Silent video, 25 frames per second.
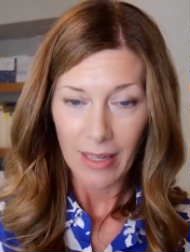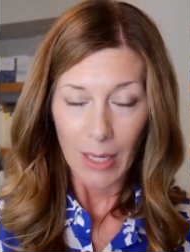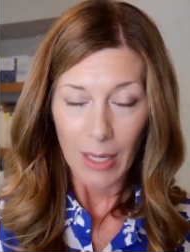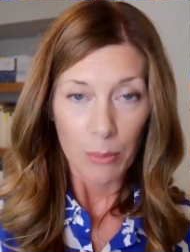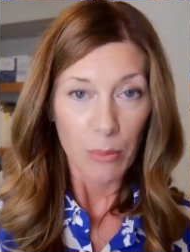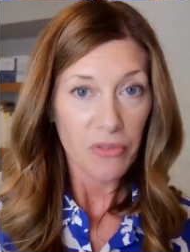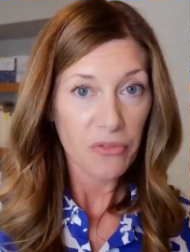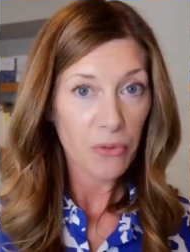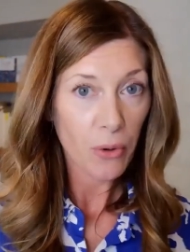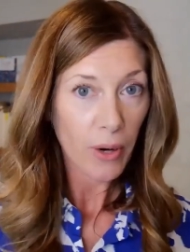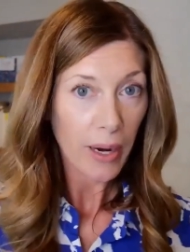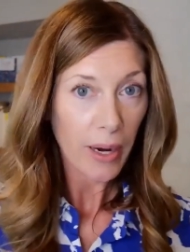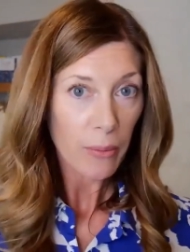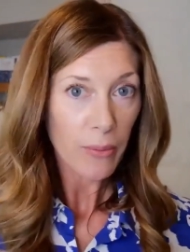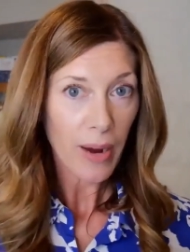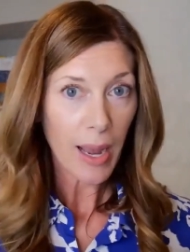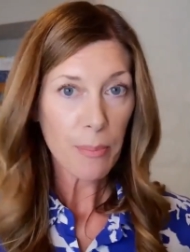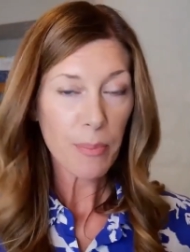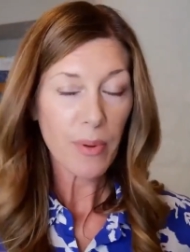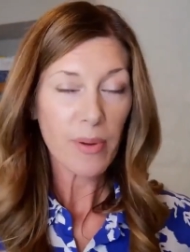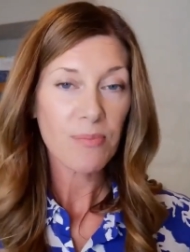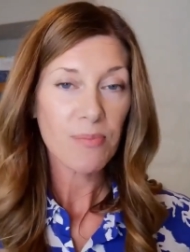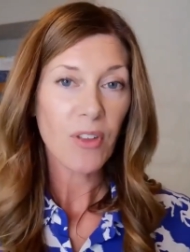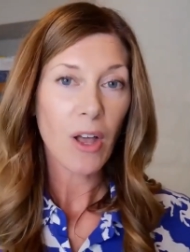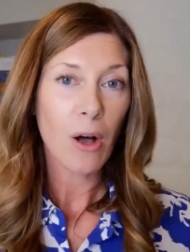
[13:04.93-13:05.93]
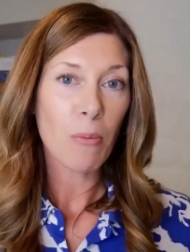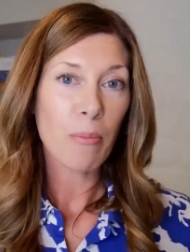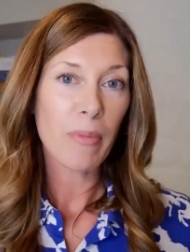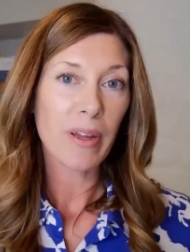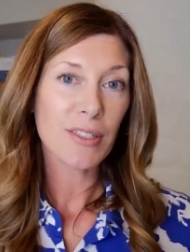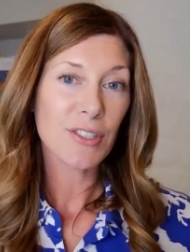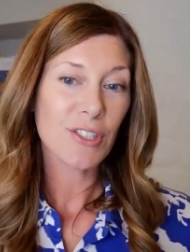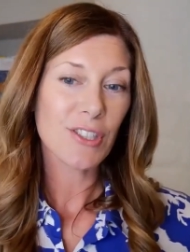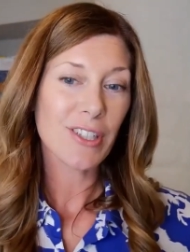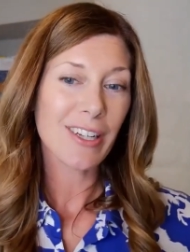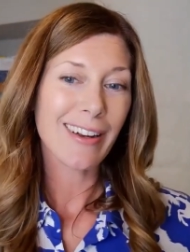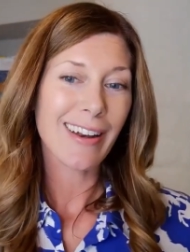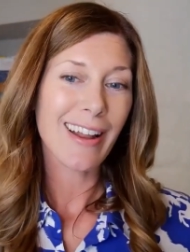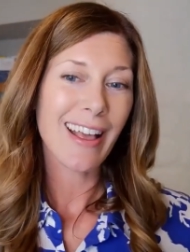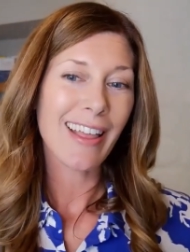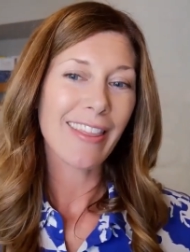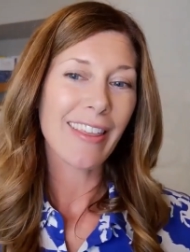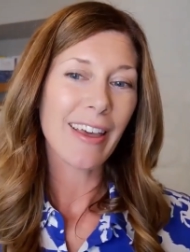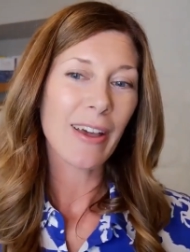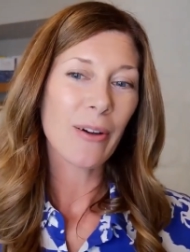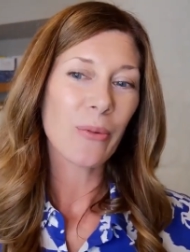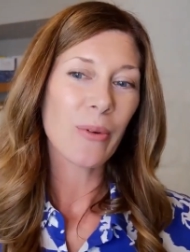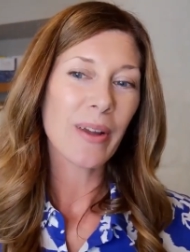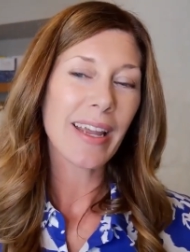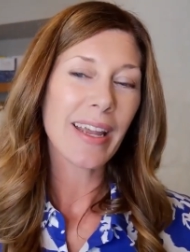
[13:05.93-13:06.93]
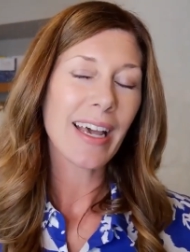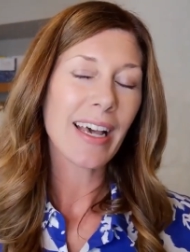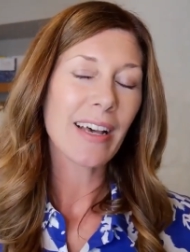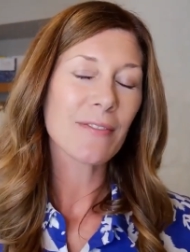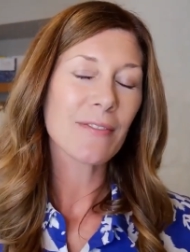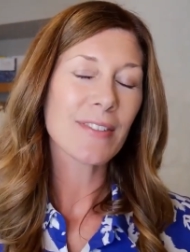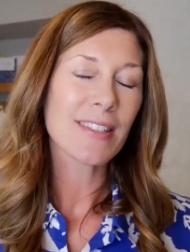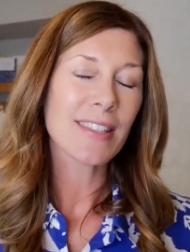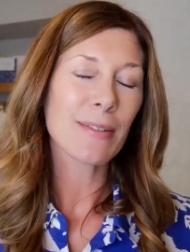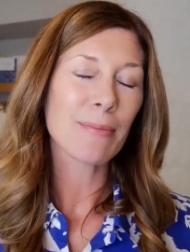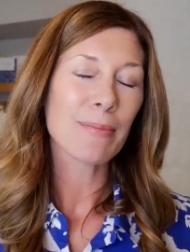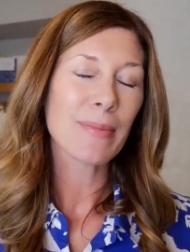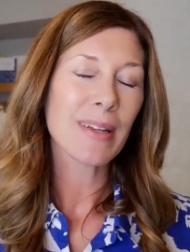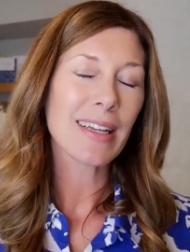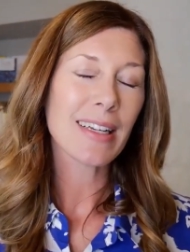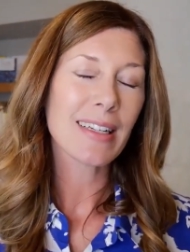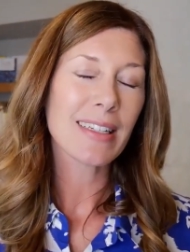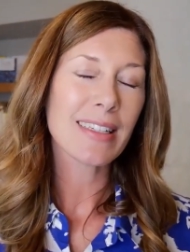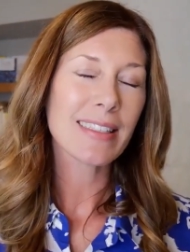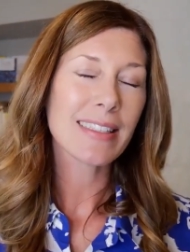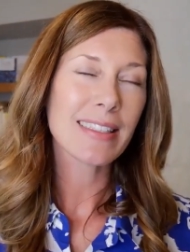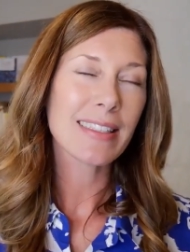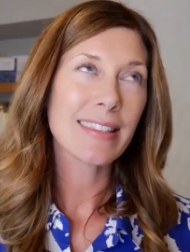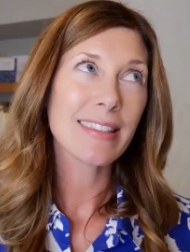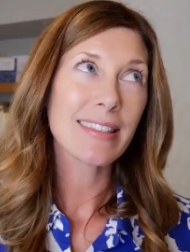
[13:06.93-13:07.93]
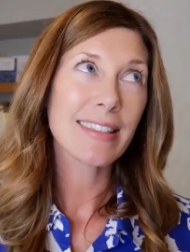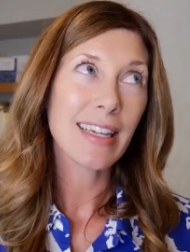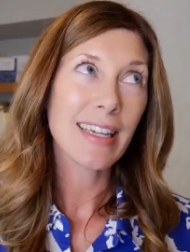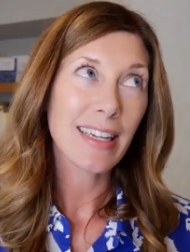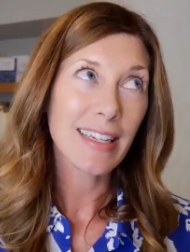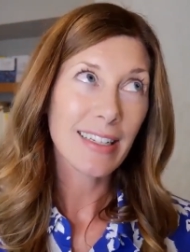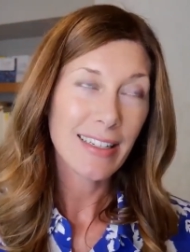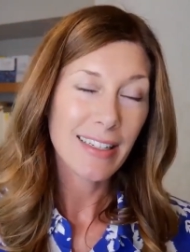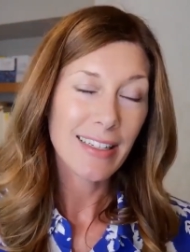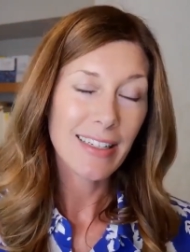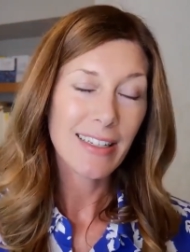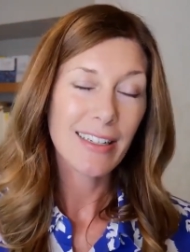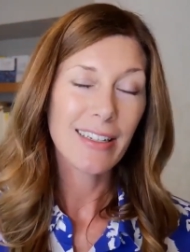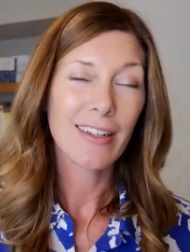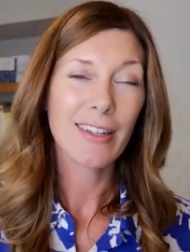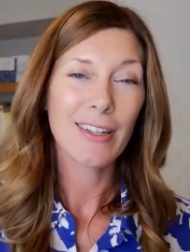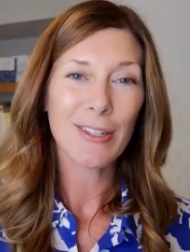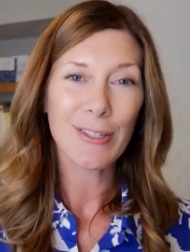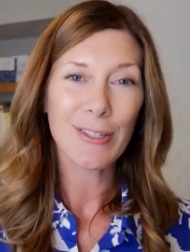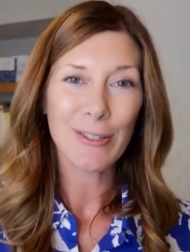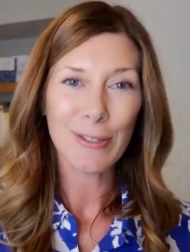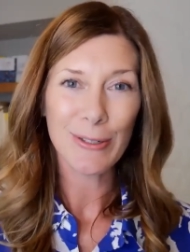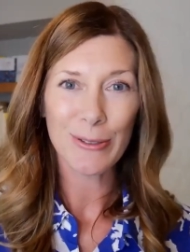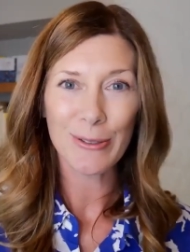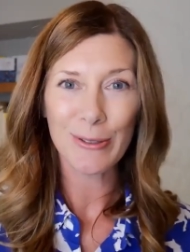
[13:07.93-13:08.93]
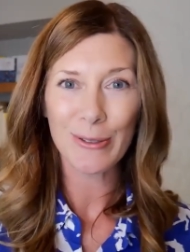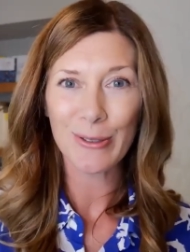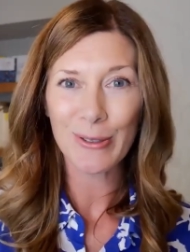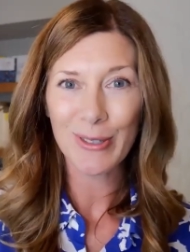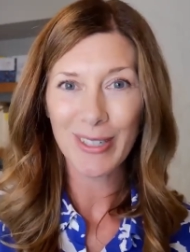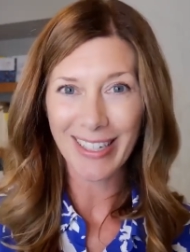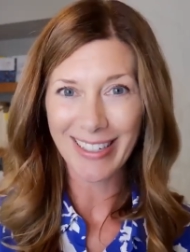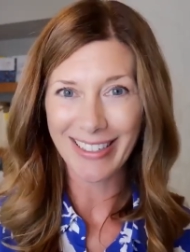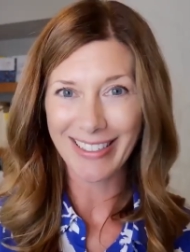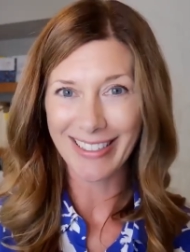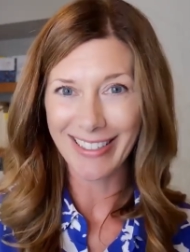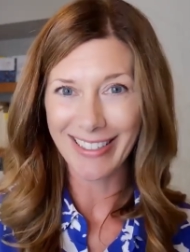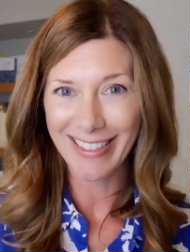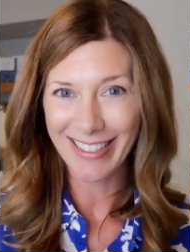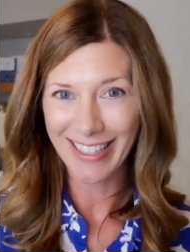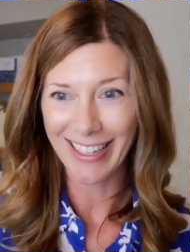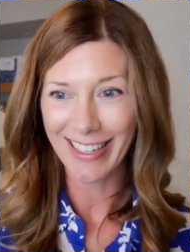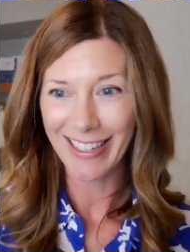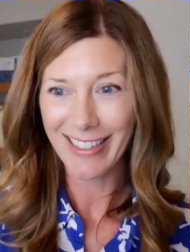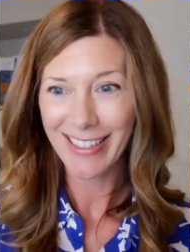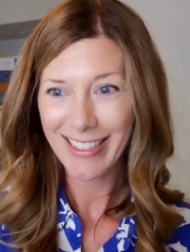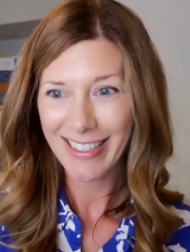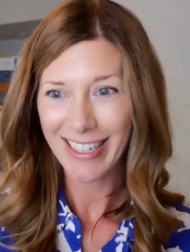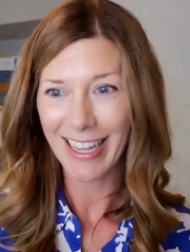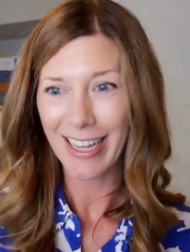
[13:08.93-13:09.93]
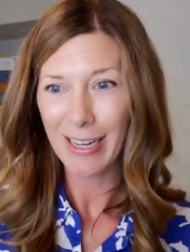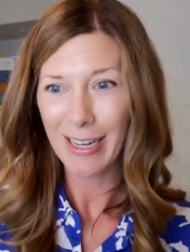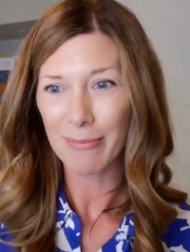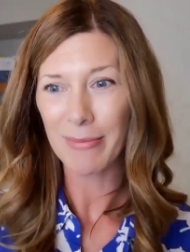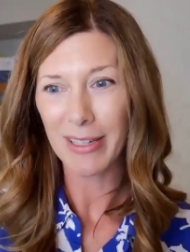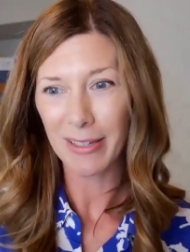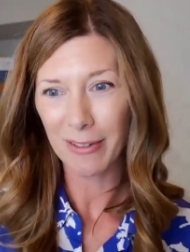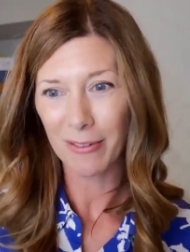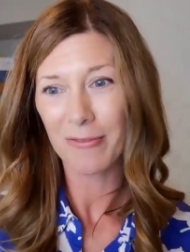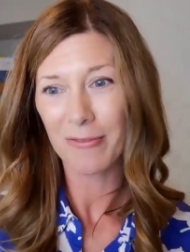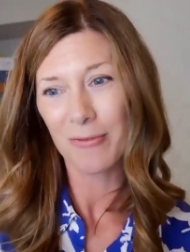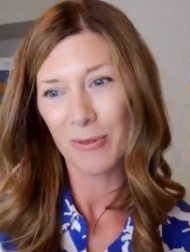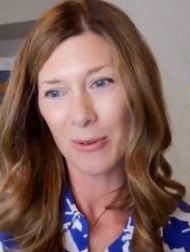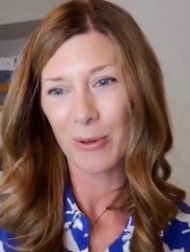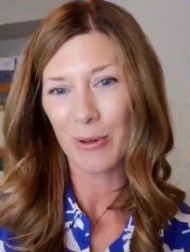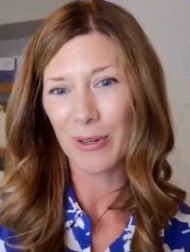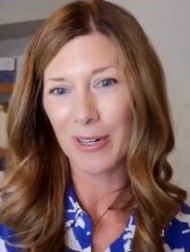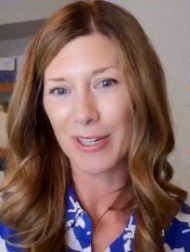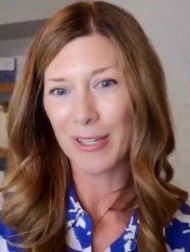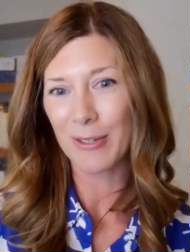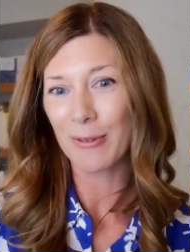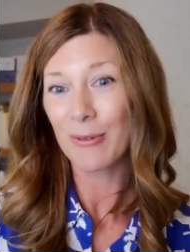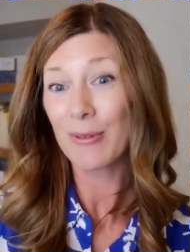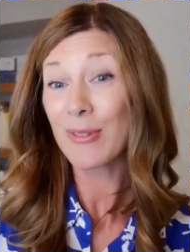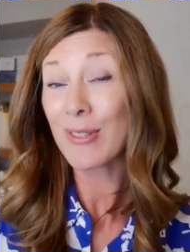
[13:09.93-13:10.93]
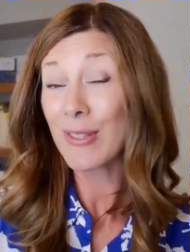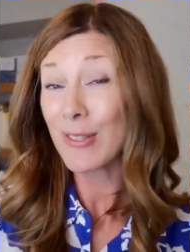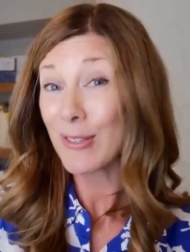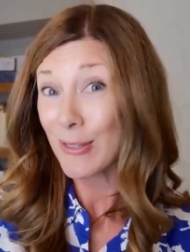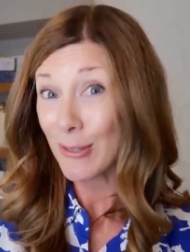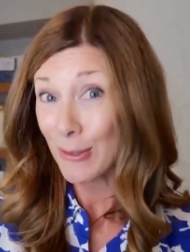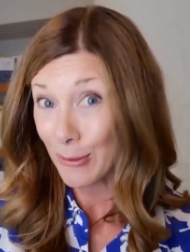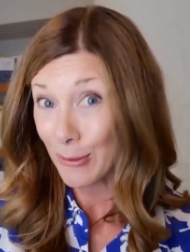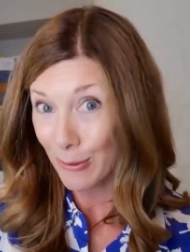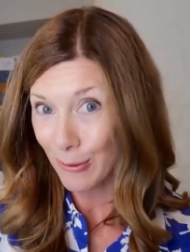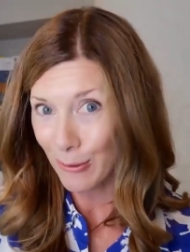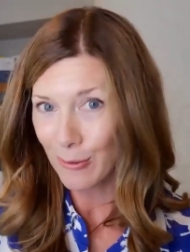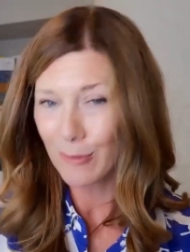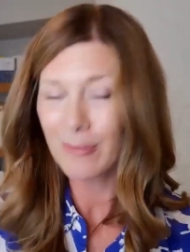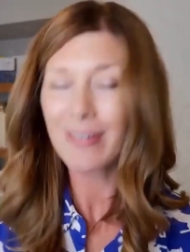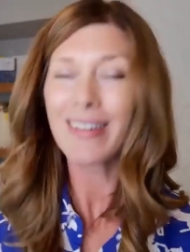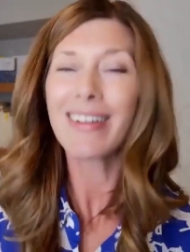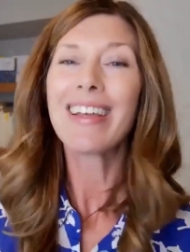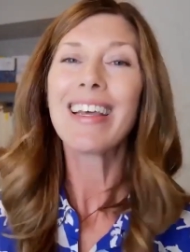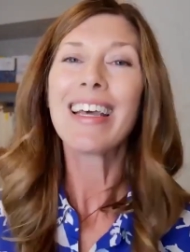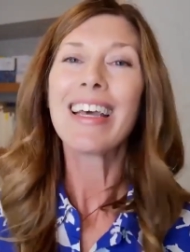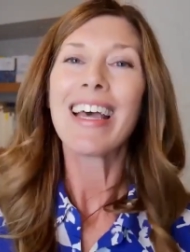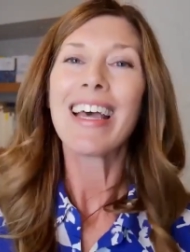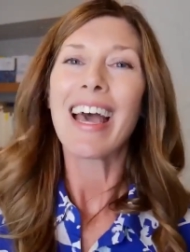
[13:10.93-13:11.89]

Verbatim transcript: Before I wrap, I'll mention that we have some exciting new content coming for you soon